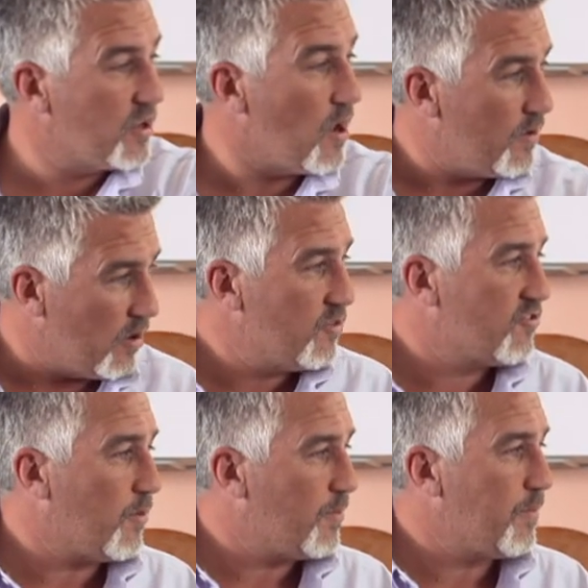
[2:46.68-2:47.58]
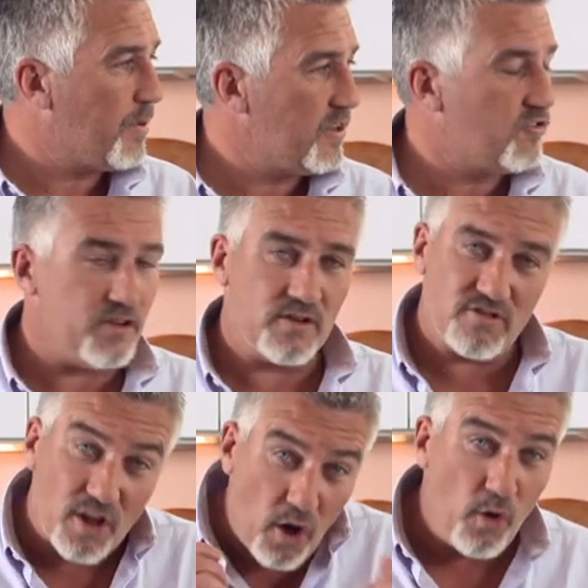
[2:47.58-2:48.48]
going on top of the pastry
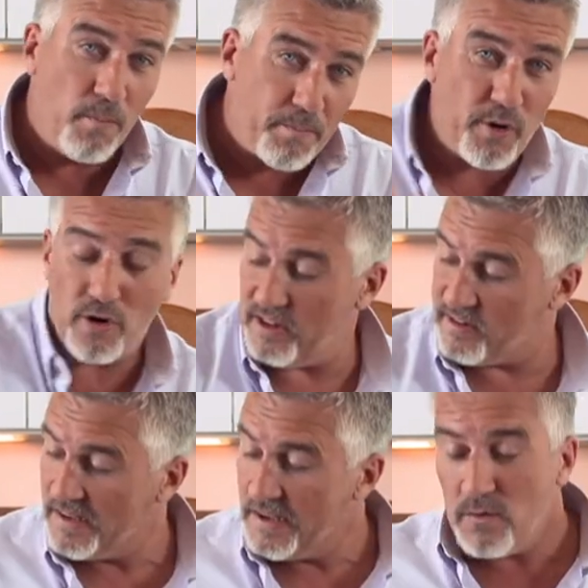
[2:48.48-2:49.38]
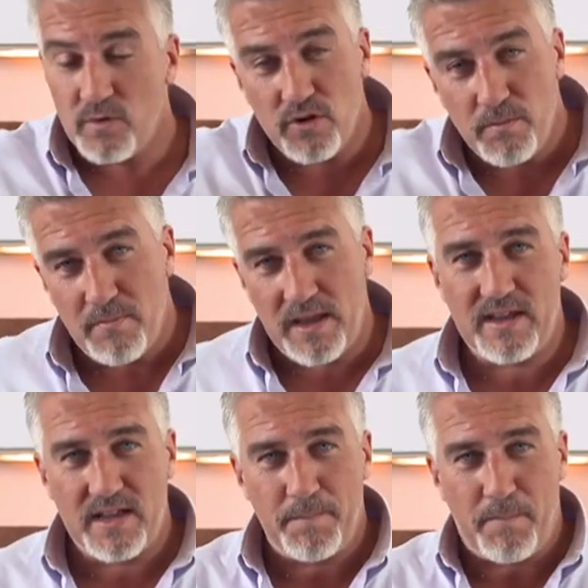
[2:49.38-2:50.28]
because the whole point when you're
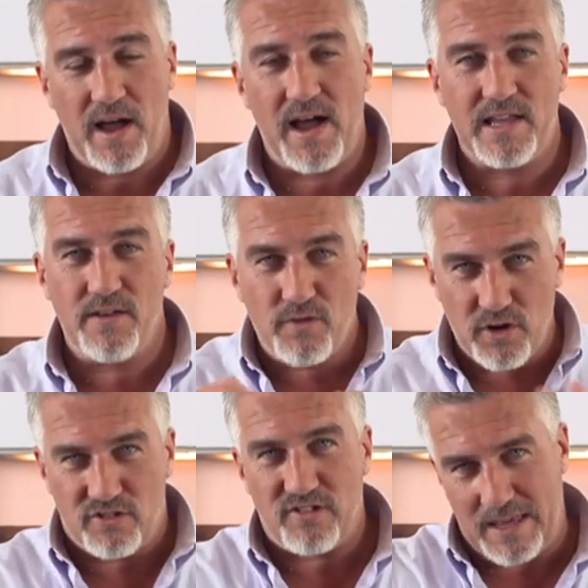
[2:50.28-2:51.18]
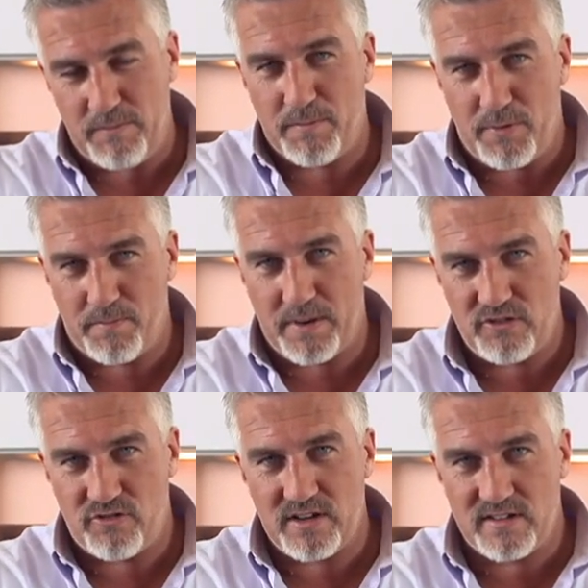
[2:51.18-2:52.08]
making a pie you've got to keep your puff
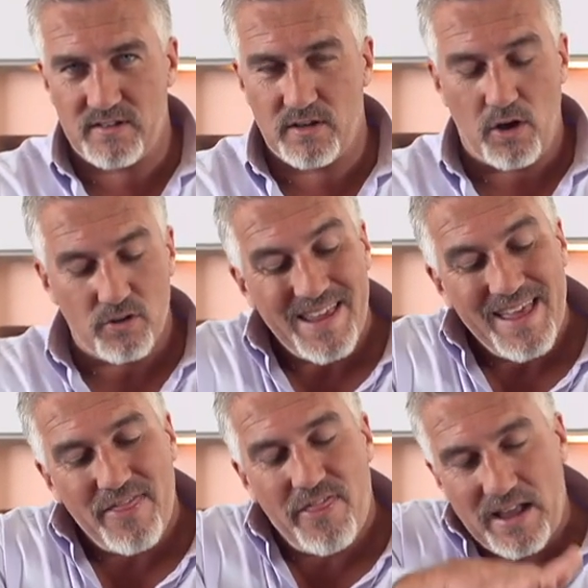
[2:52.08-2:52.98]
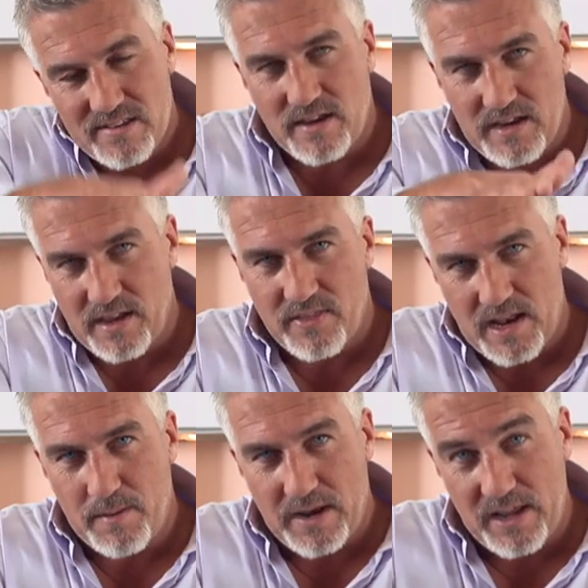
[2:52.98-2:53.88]
pastry nice and cold that's how you get the
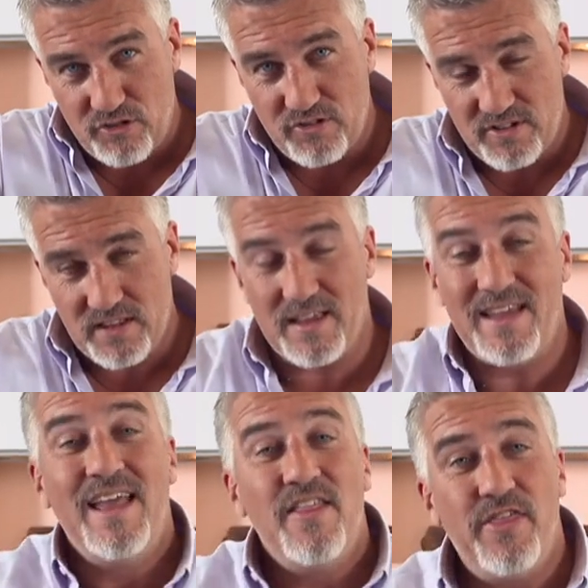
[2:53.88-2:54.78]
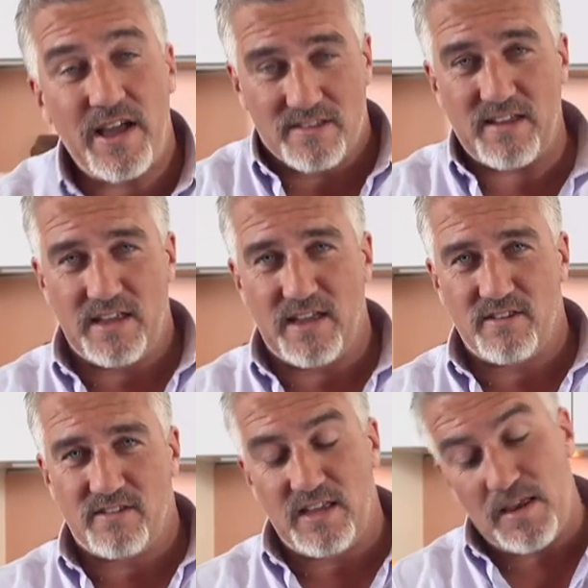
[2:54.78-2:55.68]
laminations in there that's how you get
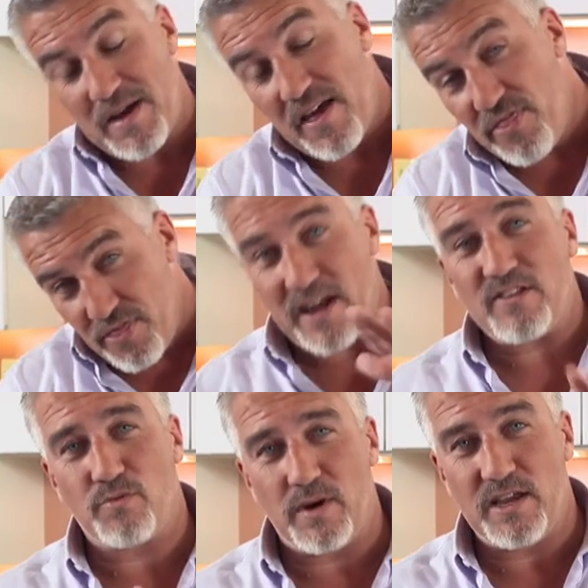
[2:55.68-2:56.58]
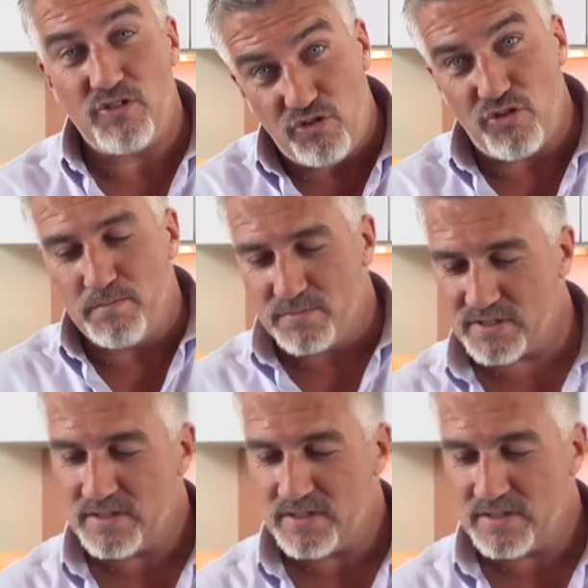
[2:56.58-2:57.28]
the steam and that's why it jumps